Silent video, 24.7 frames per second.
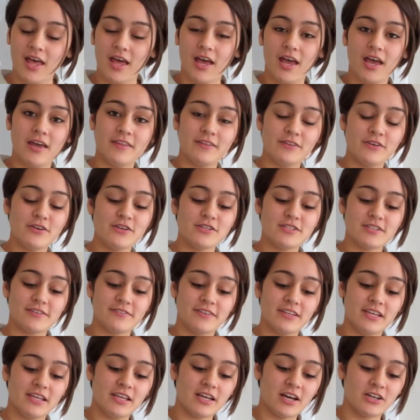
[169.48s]
The use of
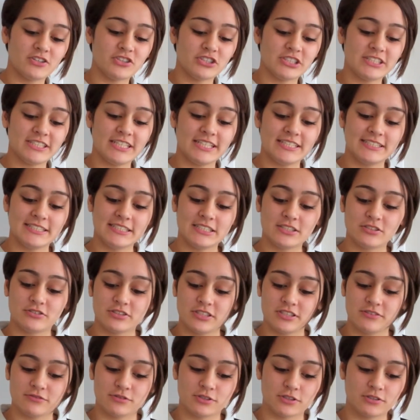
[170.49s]
the
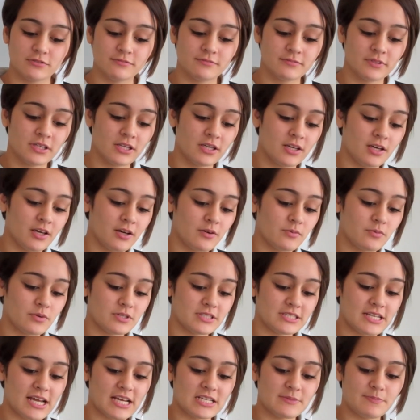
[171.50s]
180-degree rule was
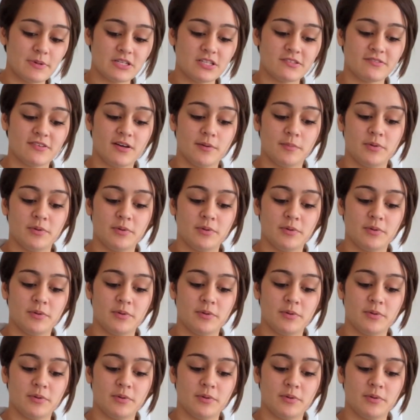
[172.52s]
an aspect of our